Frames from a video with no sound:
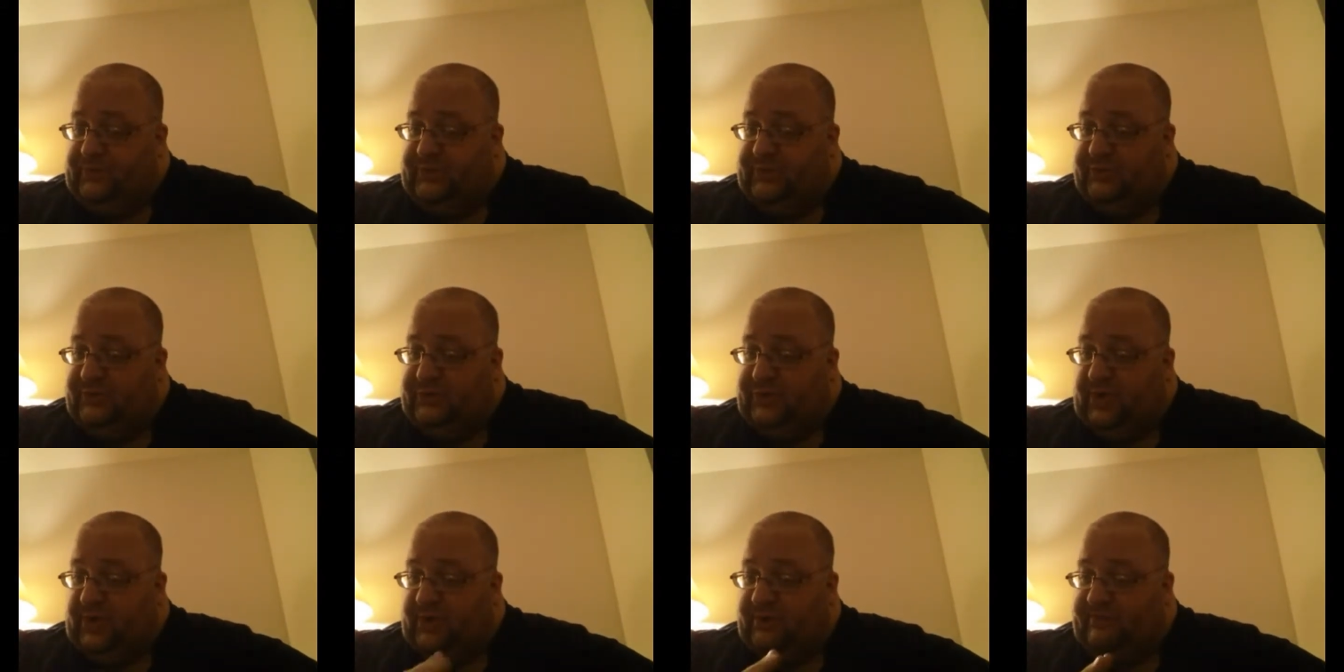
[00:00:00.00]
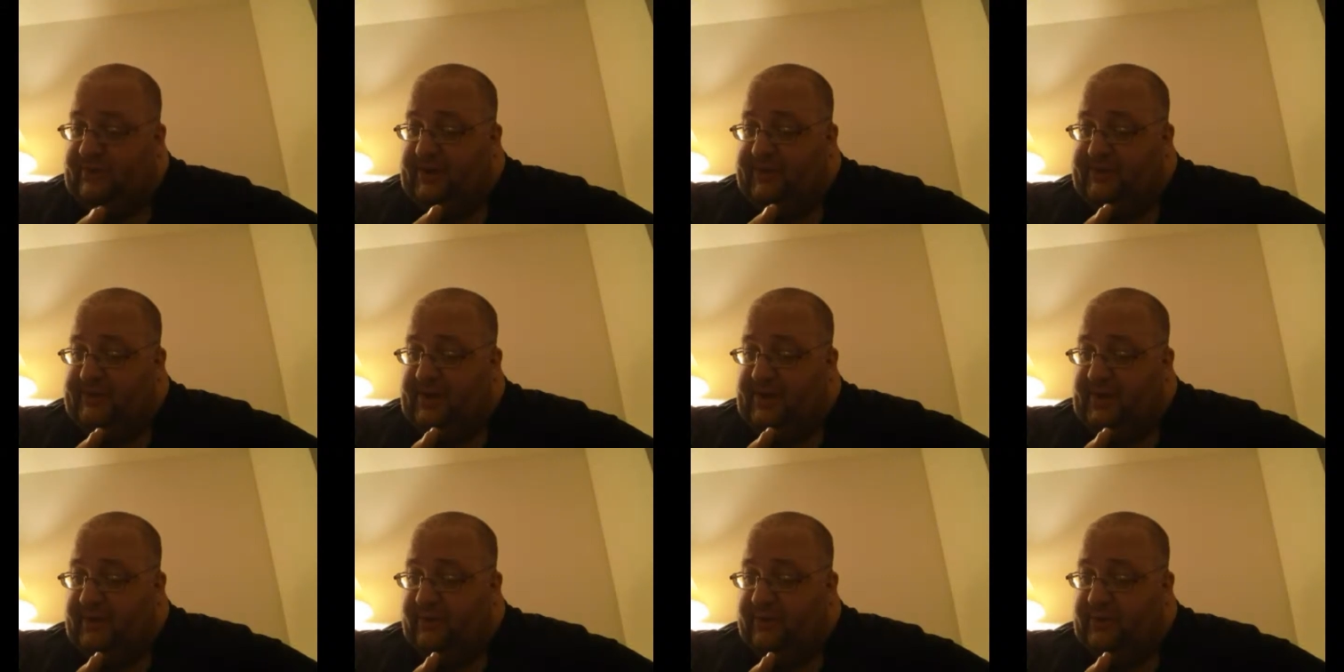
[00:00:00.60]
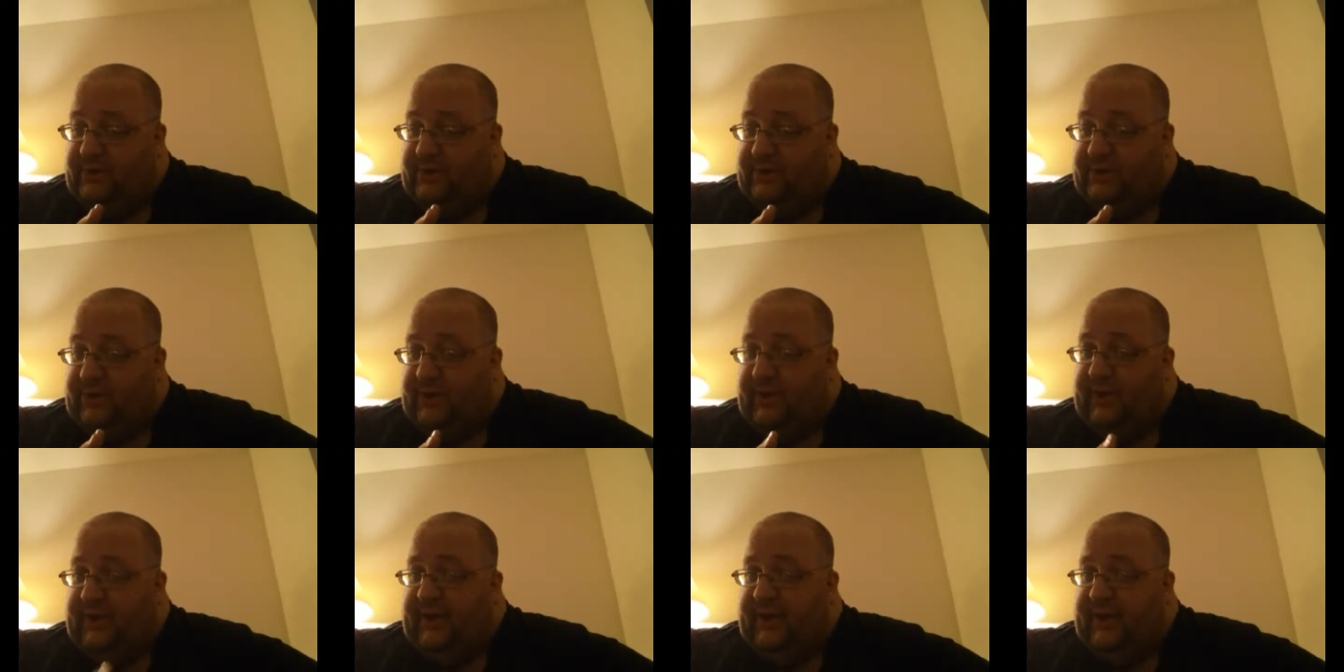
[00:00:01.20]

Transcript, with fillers: since we're talking about the network,